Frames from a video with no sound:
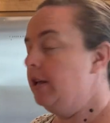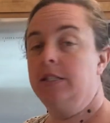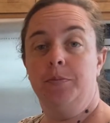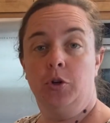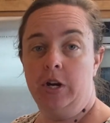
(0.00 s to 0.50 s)

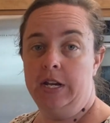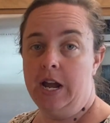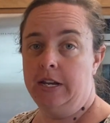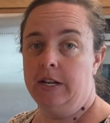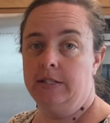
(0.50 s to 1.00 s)
some green
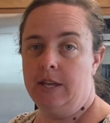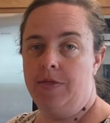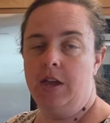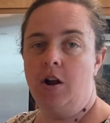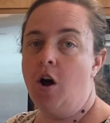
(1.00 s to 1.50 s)
onions,
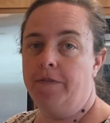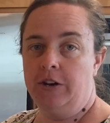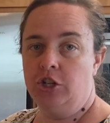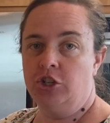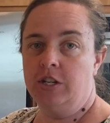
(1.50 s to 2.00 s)
and then I'll
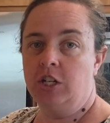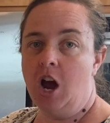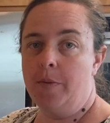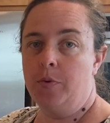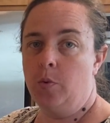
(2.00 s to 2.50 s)
finish the
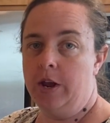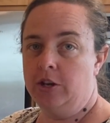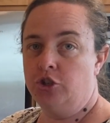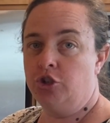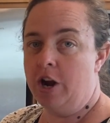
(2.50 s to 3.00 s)
top
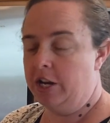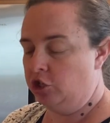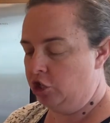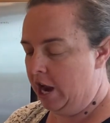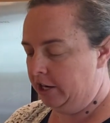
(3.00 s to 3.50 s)
with
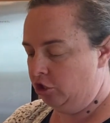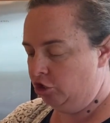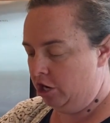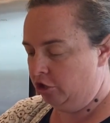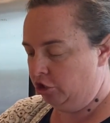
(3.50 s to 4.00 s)
shredded Jack and
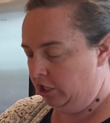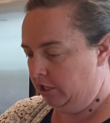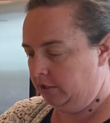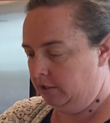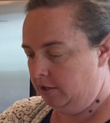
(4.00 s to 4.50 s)
cheddar
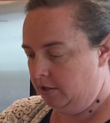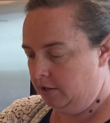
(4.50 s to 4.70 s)
cheese.